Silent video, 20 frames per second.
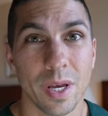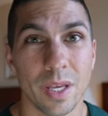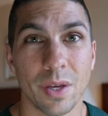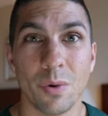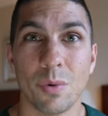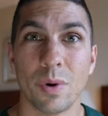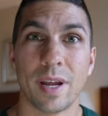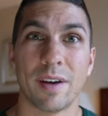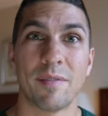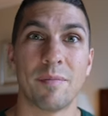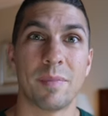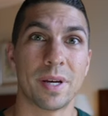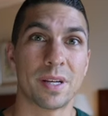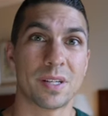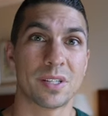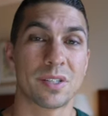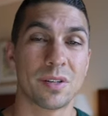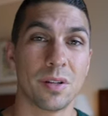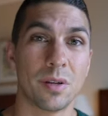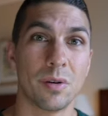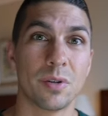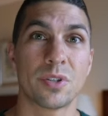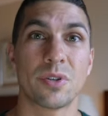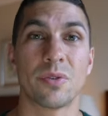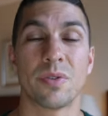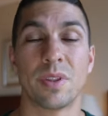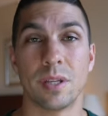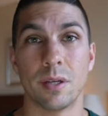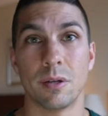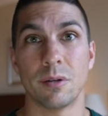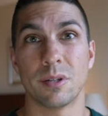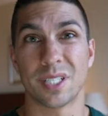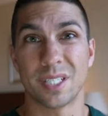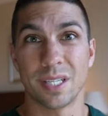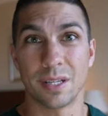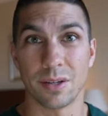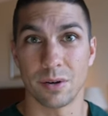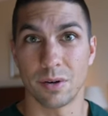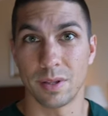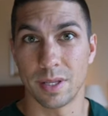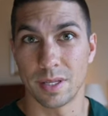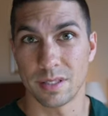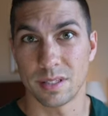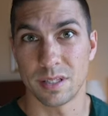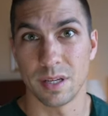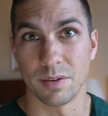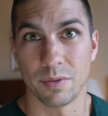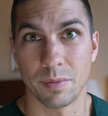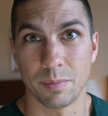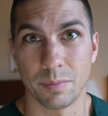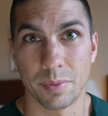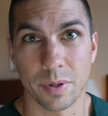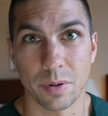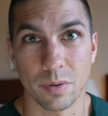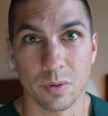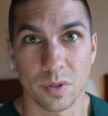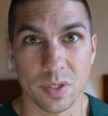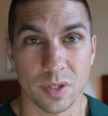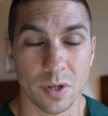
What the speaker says: You want to have mics closer, and then you sync all that stuff in post.